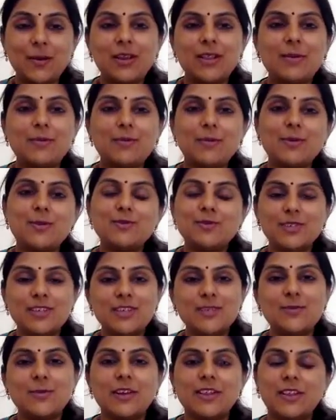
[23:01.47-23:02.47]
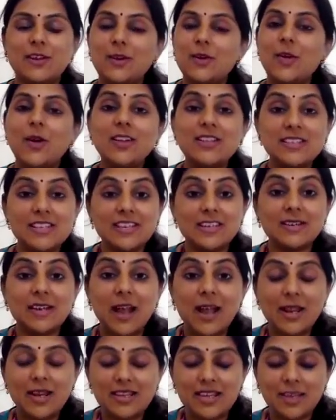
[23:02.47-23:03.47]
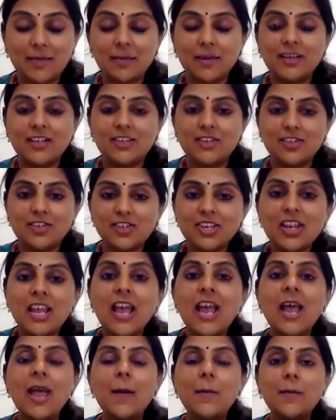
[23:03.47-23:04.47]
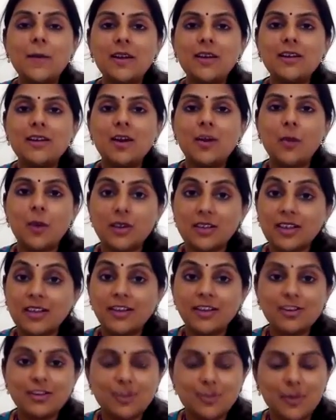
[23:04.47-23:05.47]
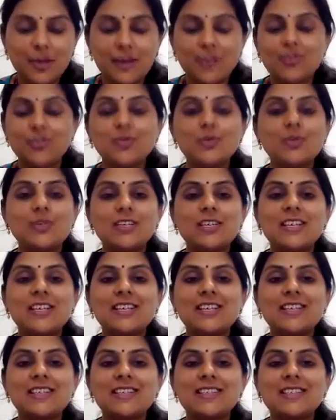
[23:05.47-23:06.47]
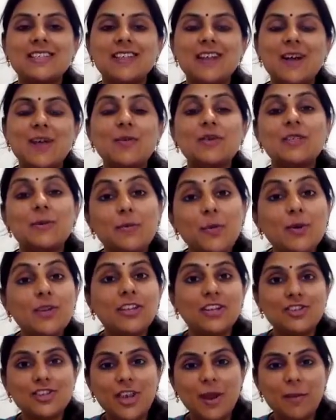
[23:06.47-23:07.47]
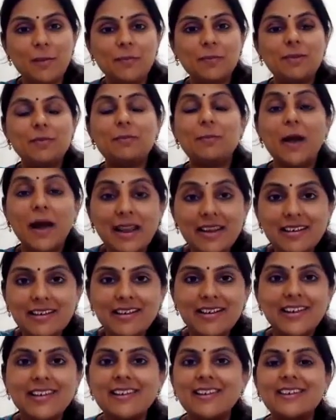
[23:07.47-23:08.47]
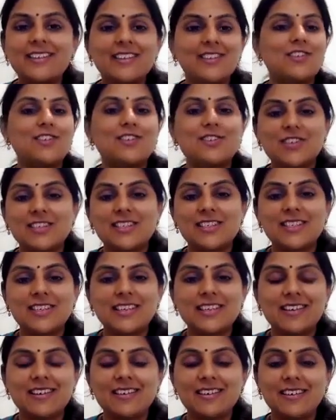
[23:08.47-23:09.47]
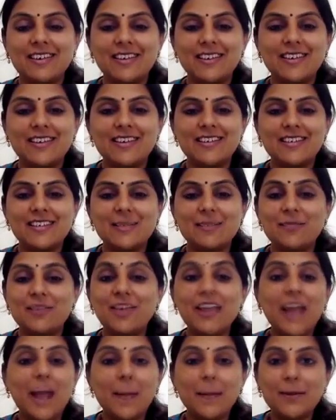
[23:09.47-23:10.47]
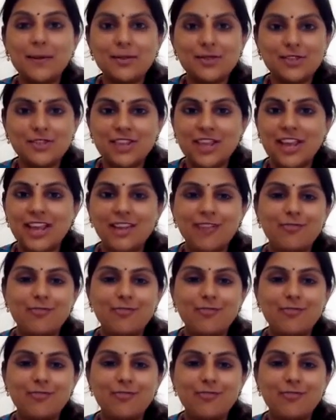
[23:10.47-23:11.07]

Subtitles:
are the pros for this, what are the cons, and I take my decision. But What Color Is Your Parachute was a book that shaped my career decisions in early years, and I'm very happy to share